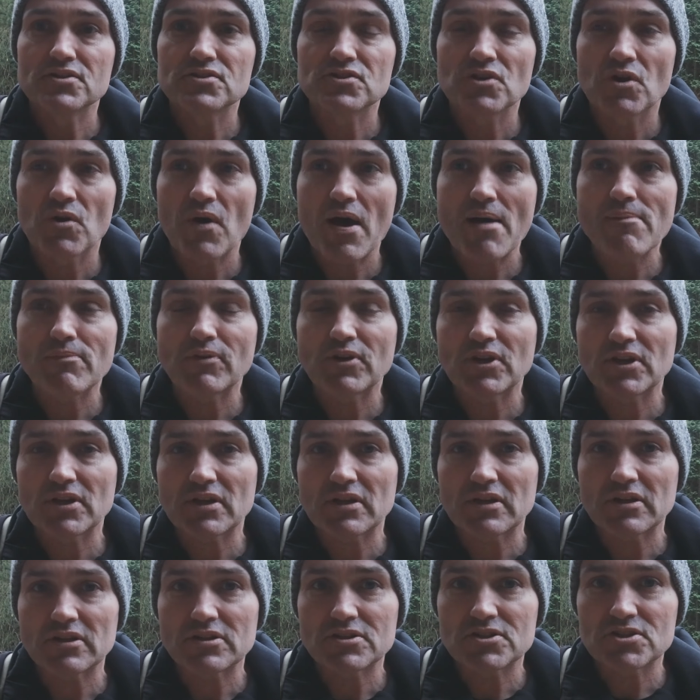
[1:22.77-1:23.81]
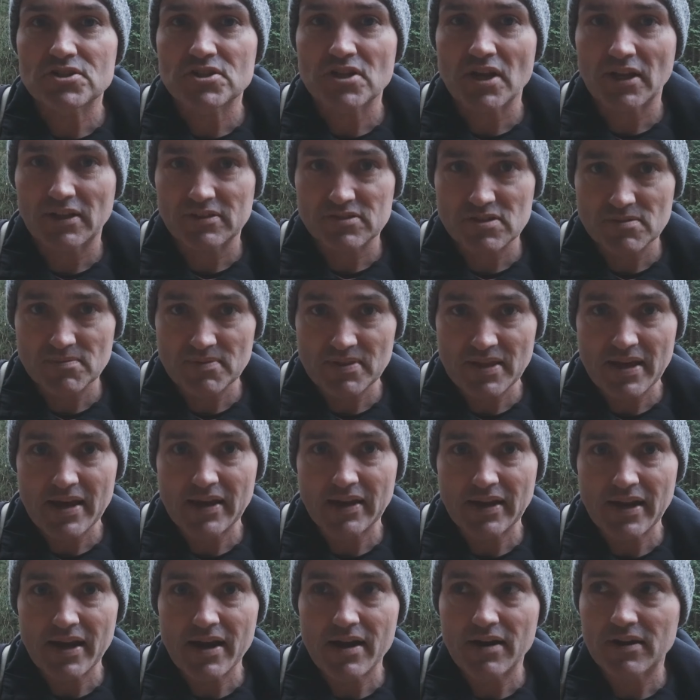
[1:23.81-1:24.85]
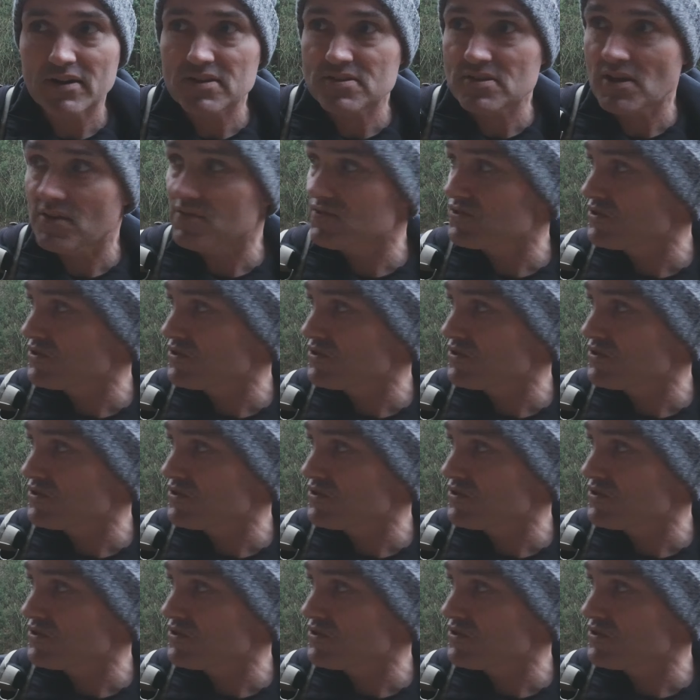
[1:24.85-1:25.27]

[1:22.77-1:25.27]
So I'm gonna check some of that out because I